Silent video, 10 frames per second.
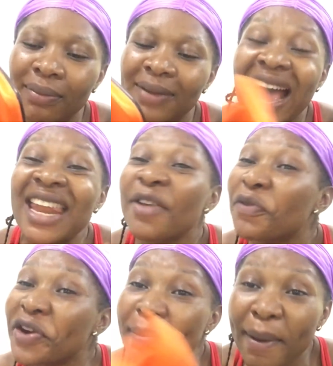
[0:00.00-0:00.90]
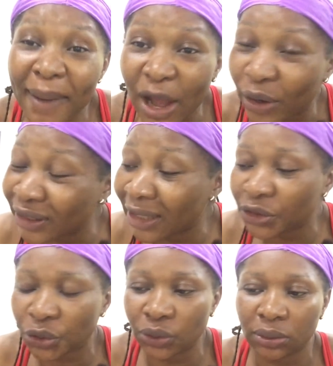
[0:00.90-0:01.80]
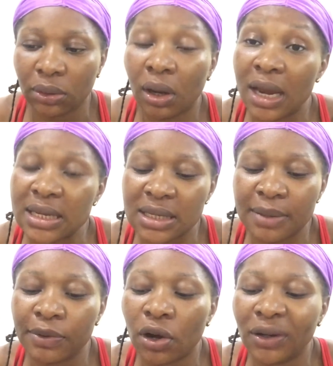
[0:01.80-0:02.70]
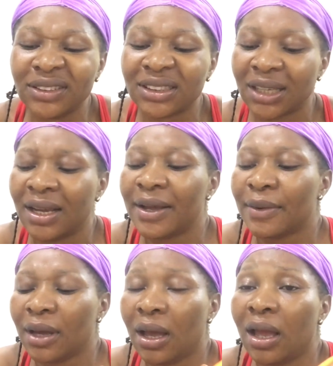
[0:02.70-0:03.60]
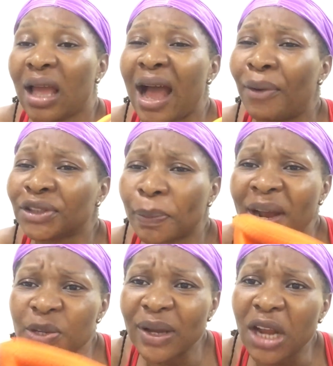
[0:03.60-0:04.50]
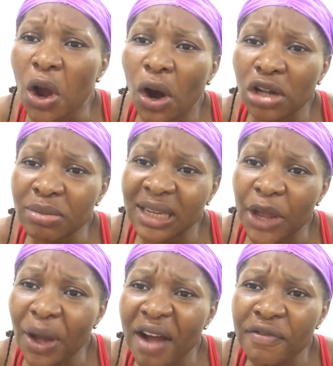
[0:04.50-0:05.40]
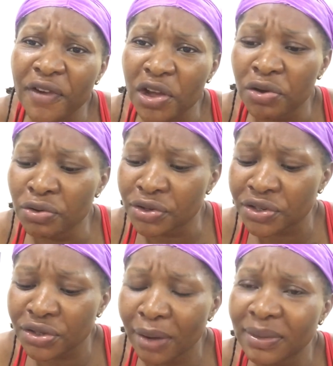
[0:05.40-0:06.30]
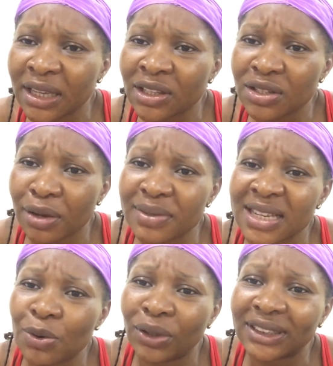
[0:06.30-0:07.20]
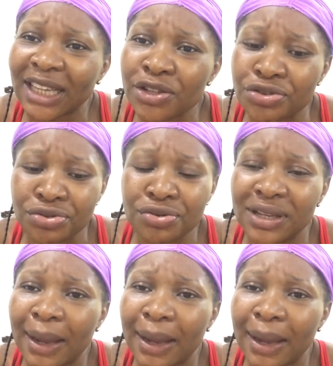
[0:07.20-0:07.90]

I didn't even remember I ordered shoe, honestly, because I was surprised when they called me that you have a good something was sent to you.